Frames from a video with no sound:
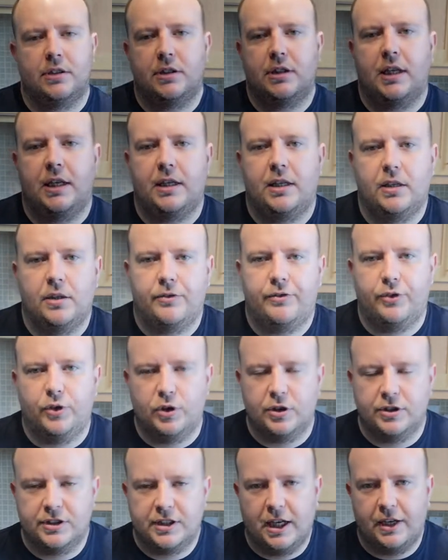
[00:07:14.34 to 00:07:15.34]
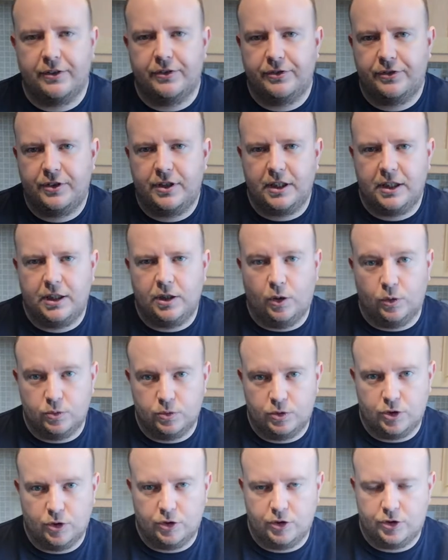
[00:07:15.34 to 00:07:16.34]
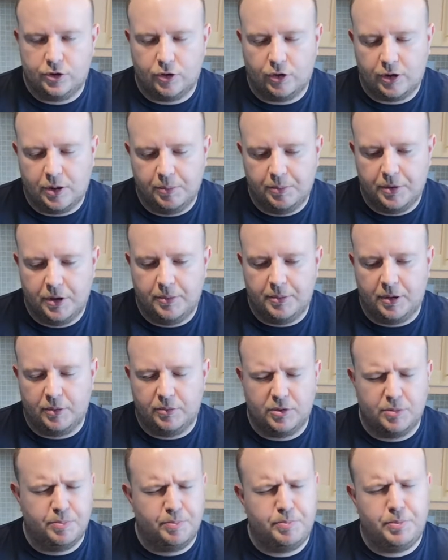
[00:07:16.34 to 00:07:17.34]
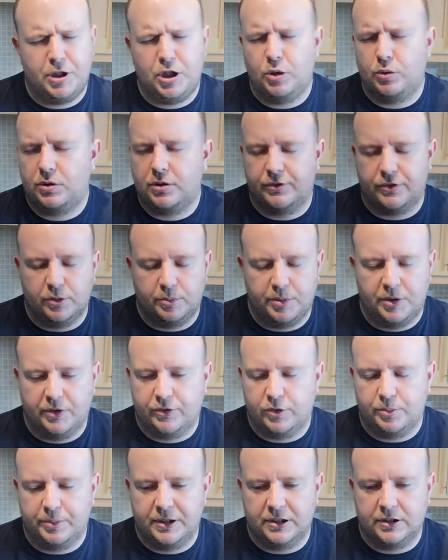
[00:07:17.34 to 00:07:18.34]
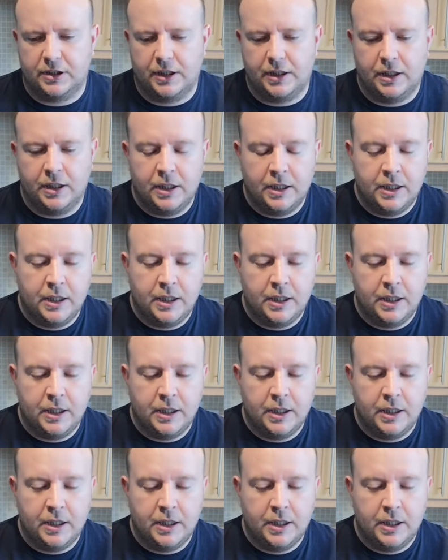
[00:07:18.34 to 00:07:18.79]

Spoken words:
and they Fuller's have the old joint stock in Birmingham, which is a beautiful, beautiful building,